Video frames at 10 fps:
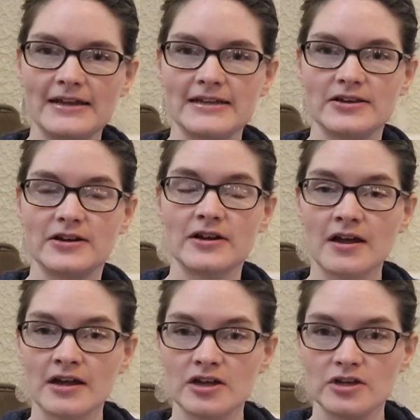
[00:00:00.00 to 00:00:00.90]
Either,
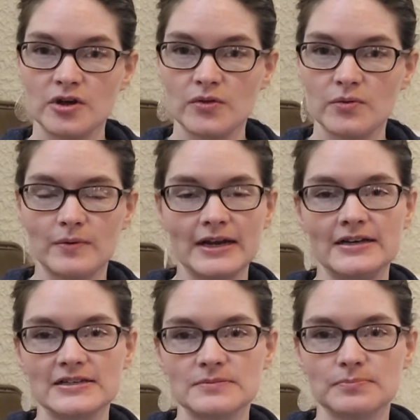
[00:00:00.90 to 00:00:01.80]
you know, the
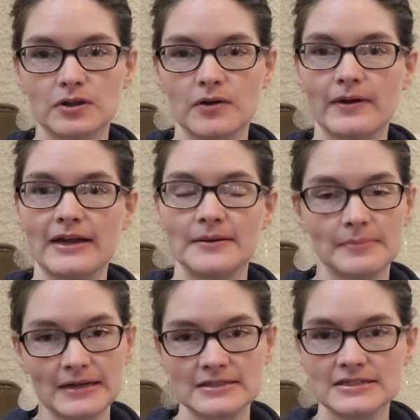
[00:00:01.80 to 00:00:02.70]
wind is blowing
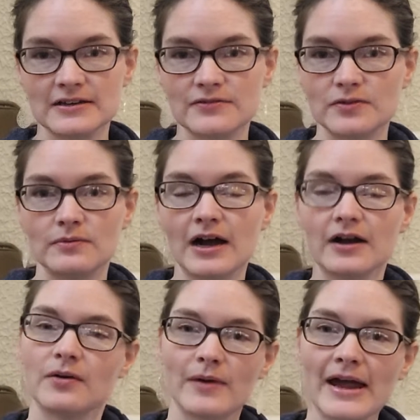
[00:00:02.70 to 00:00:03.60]
bits of the
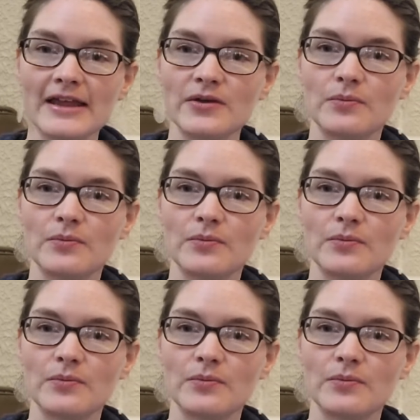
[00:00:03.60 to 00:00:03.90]
rock away,